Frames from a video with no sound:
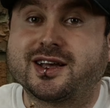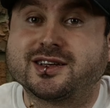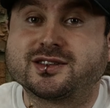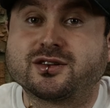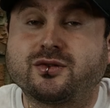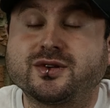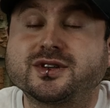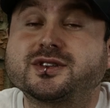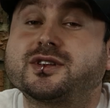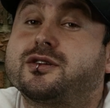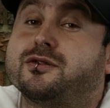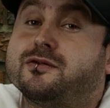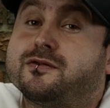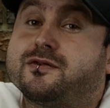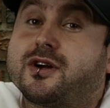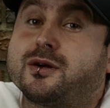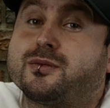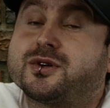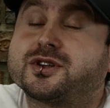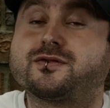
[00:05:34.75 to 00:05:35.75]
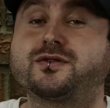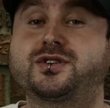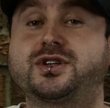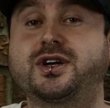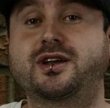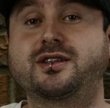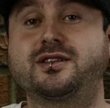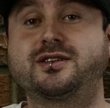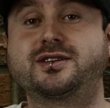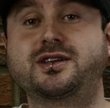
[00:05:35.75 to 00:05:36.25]
As always, thank you very much for
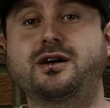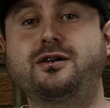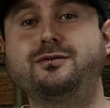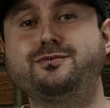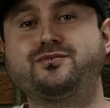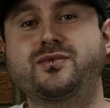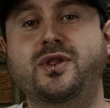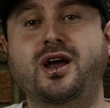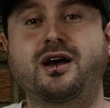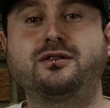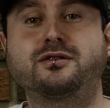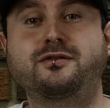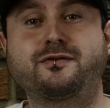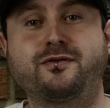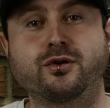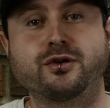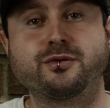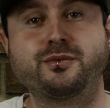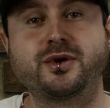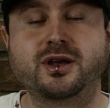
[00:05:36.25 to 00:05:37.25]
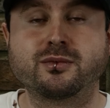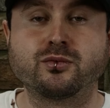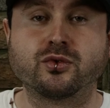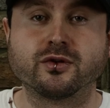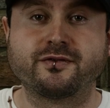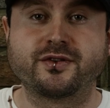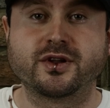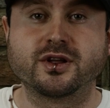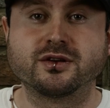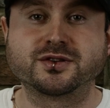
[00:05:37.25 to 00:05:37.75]
checking this out. I look forward to making more
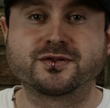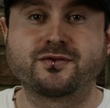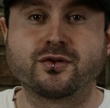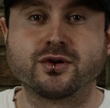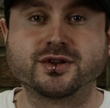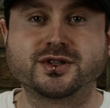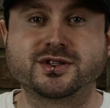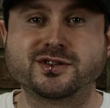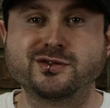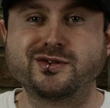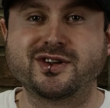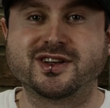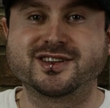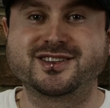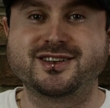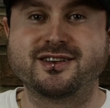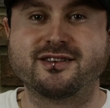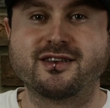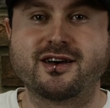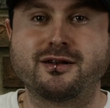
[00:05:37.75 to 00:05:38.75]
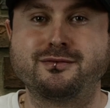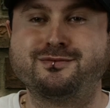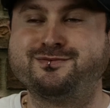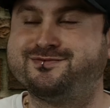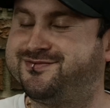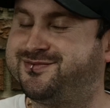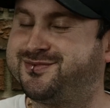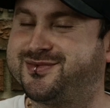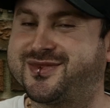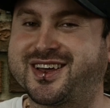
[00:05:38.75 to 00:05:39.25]
videos for you soon. I'll see you then.
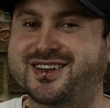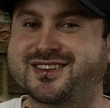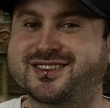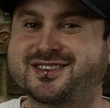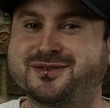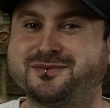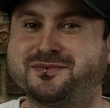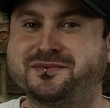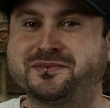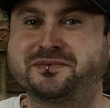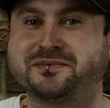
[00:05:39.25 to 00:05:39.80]
Thanks.